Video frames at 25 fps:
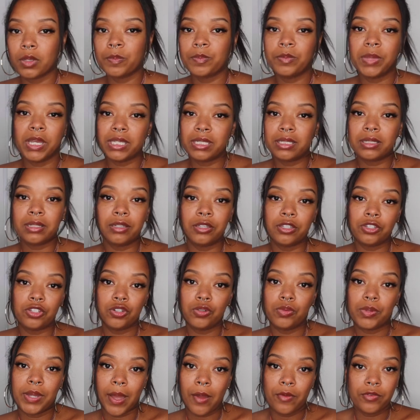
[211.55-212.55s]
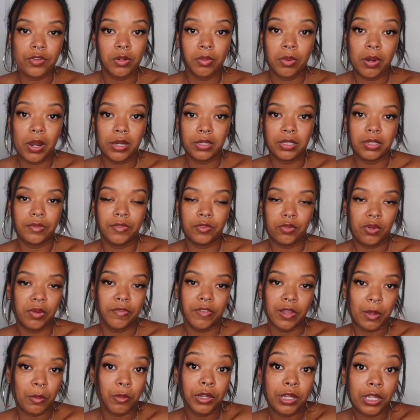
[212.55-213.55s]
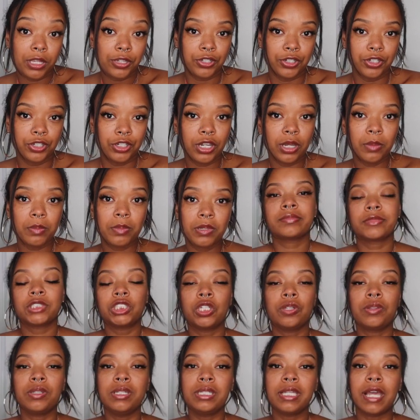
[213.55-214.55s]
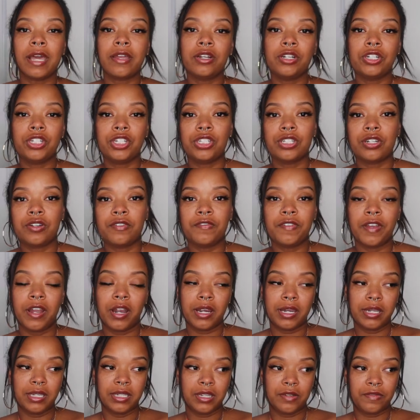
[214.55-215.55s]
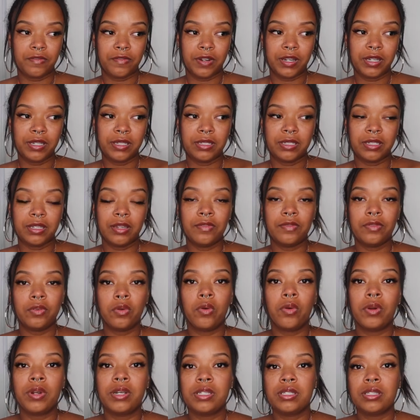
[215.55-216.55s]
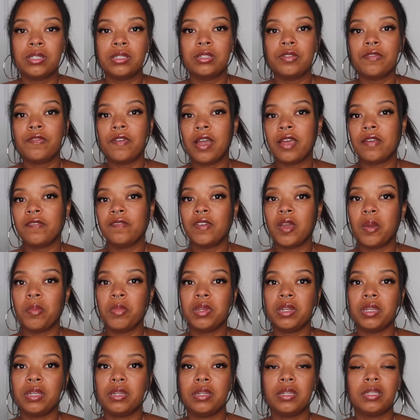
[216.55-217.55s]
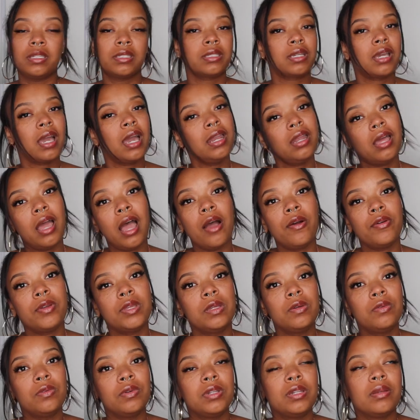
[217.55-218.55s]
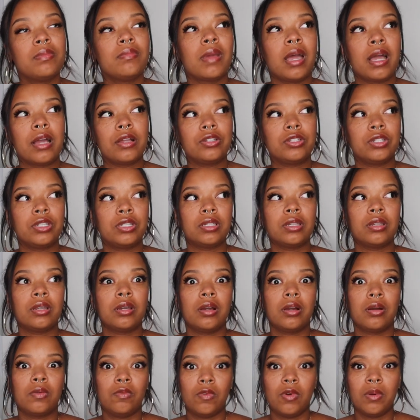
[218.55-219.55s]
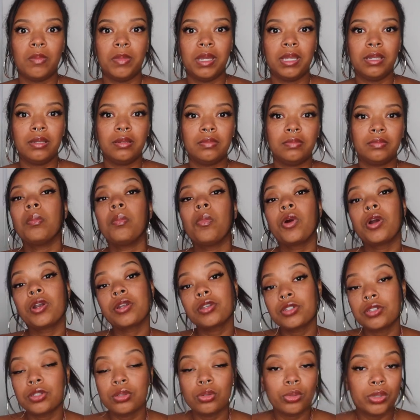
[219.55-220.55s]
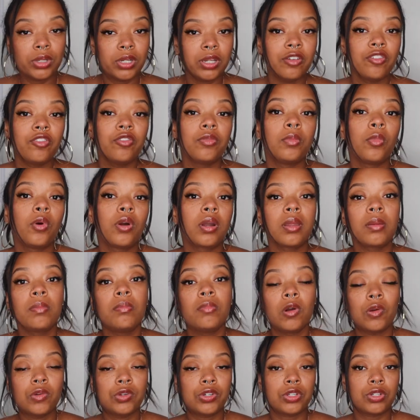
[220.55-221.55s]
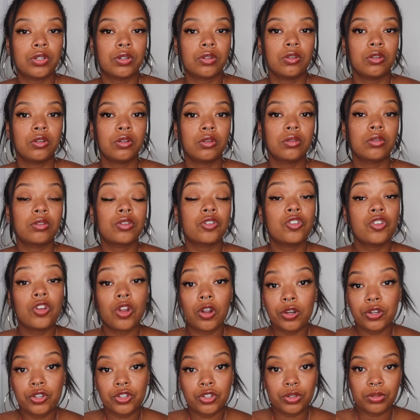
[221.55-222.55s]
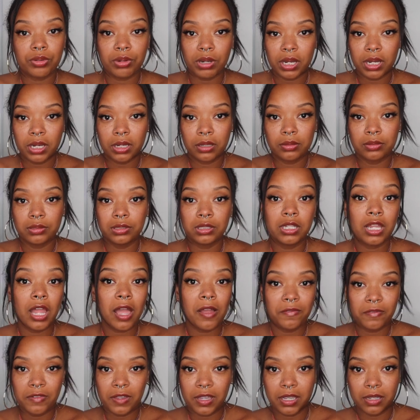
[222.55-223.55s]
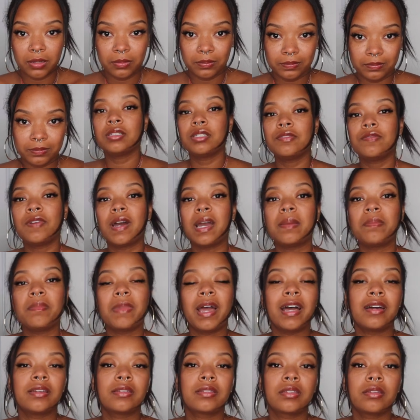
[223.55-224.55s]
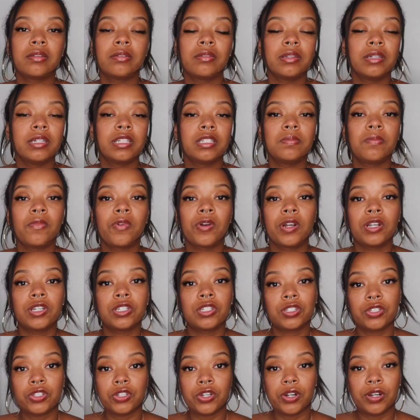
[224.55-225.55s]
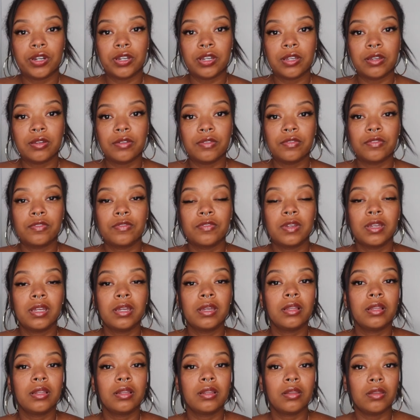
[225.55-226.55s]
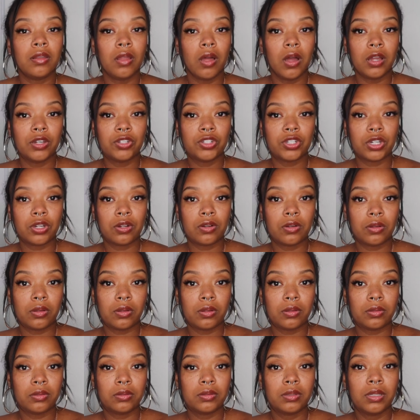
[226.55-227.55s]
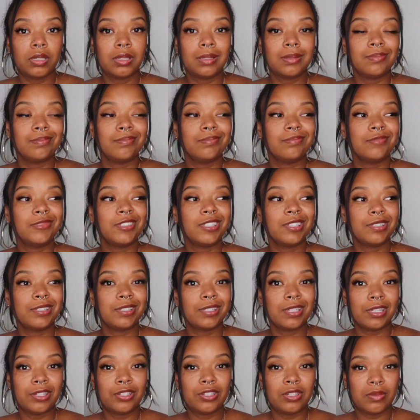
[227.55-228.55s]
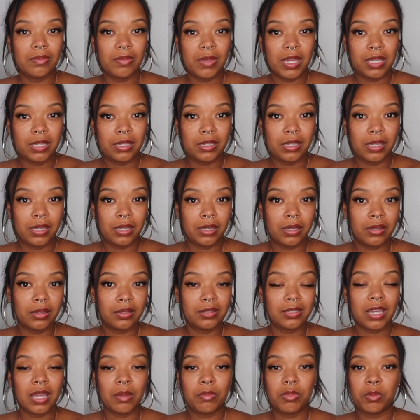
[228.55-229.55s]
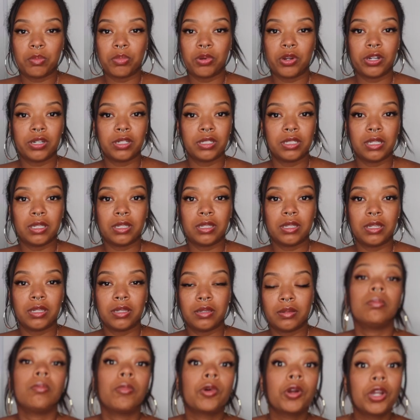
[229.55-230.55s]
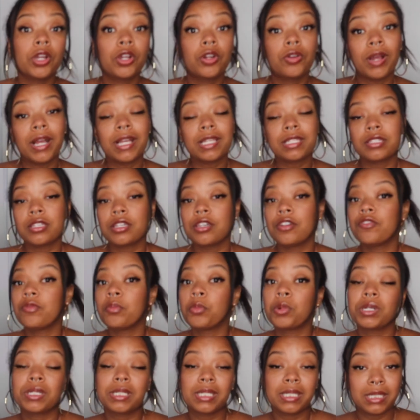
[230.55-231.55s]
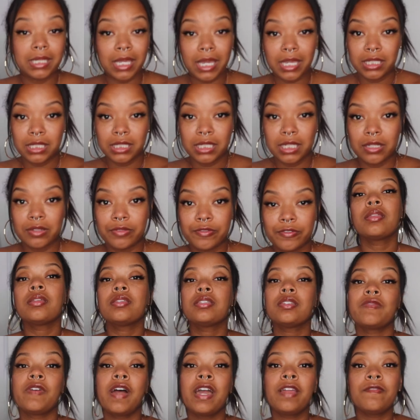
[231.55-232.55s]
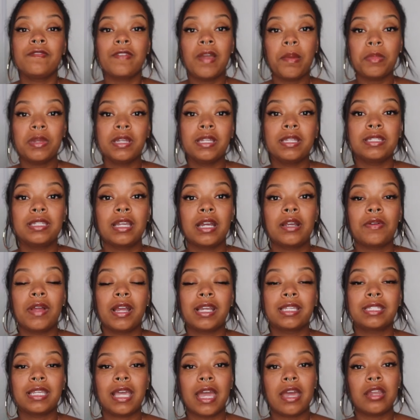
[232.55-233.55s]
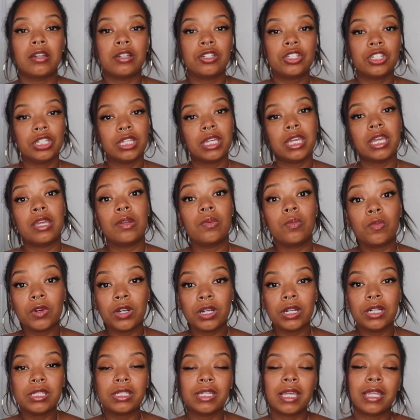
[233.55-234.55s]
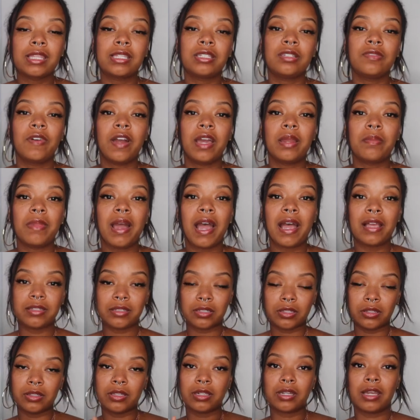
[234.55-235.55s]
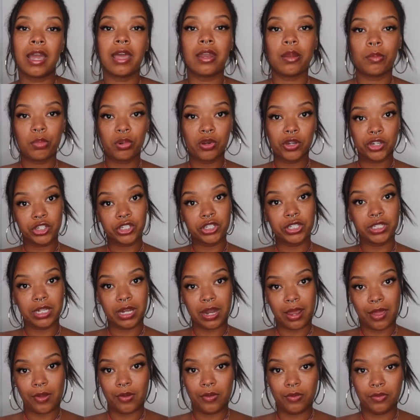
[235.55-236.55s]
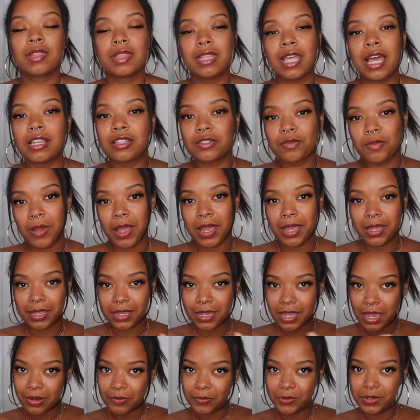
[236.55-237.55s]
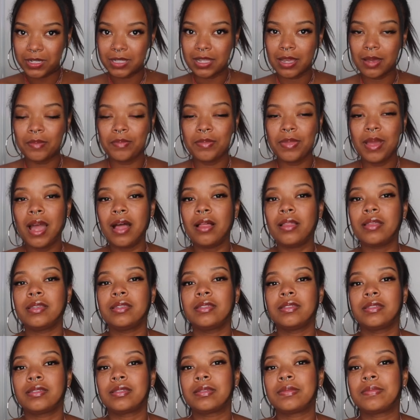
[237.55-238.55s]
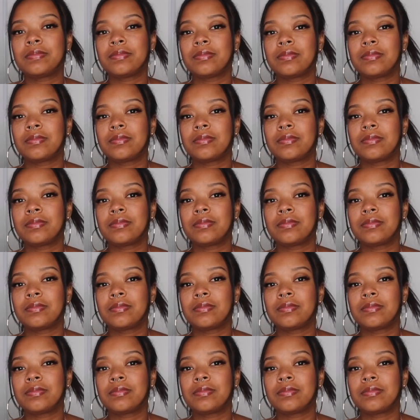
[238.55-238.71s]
Basically the two counterparts of twin flame relationship. So these energies are very different. Of course, the divine feminine is kind of how you would imagine a woman. More intuitive, more emotional, nurturing, loving. Divine masculine is more assertive, logical, decision-making type of person, more aggressive, more decisive. The divine feminine directs energy inwards and the divine masculine kind of pushes it out. That's why, again, we need that balance.